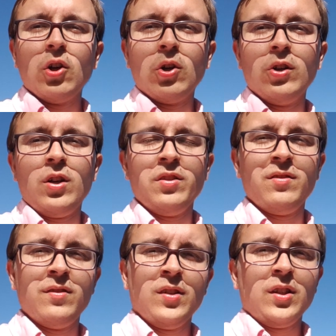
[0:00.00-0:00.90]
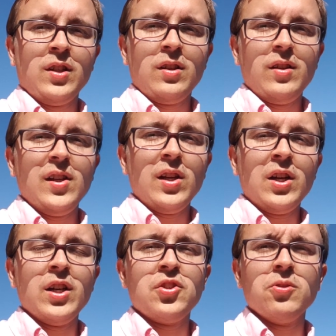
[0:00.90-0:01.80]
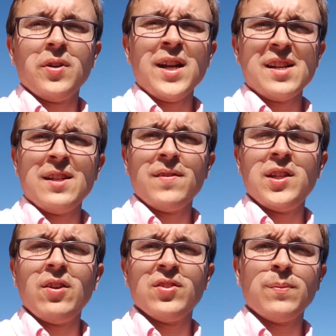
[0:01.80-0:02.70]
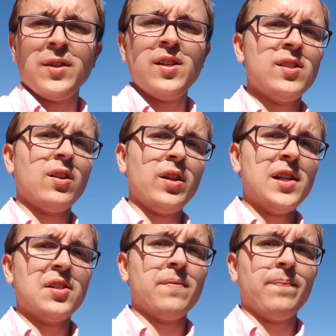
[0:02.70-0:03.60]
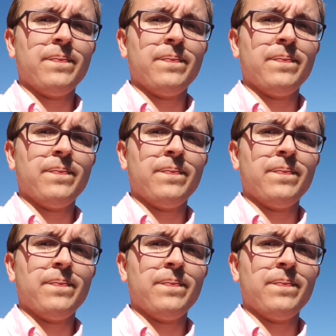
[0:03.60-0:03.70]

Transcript: on dual connectivity on some of these sites.